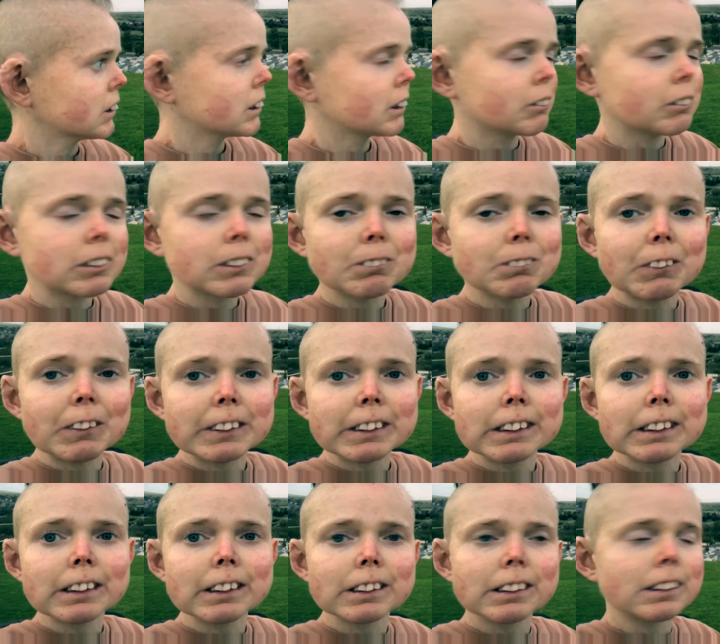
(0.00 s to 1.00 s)
to do his
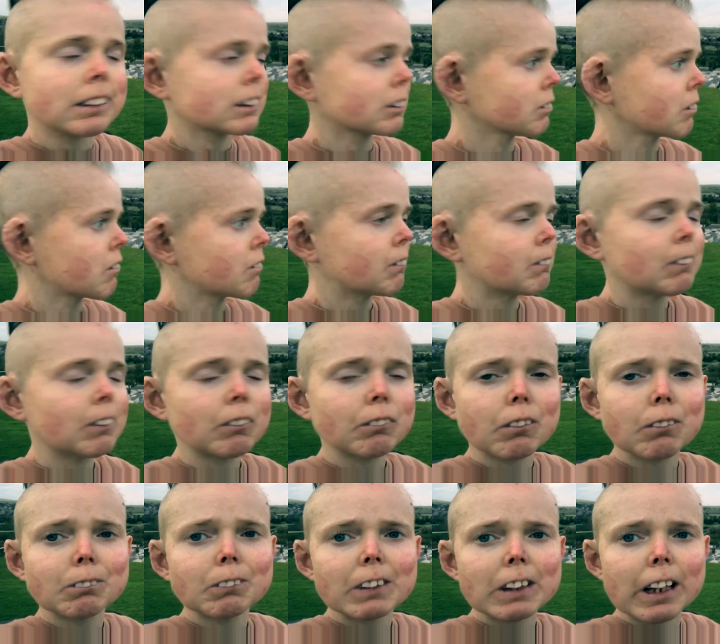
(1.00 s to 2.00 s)
business and to have a bit
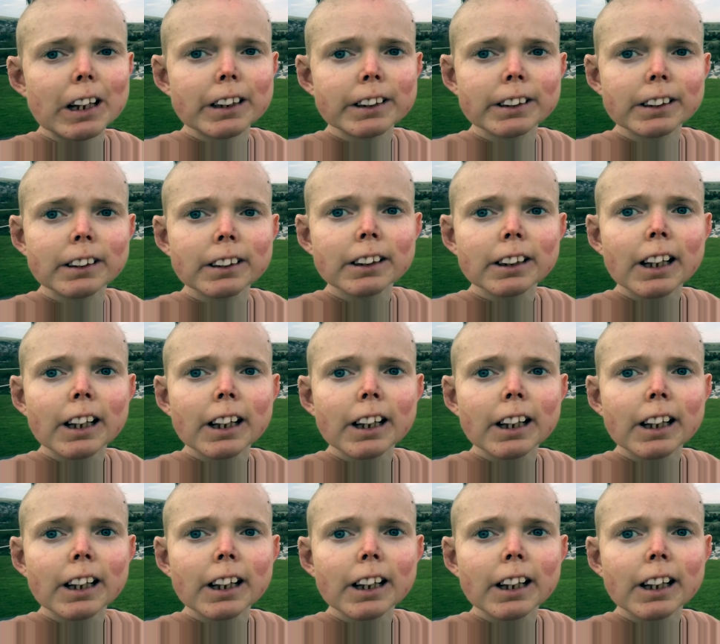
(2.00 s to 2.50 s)
of a play.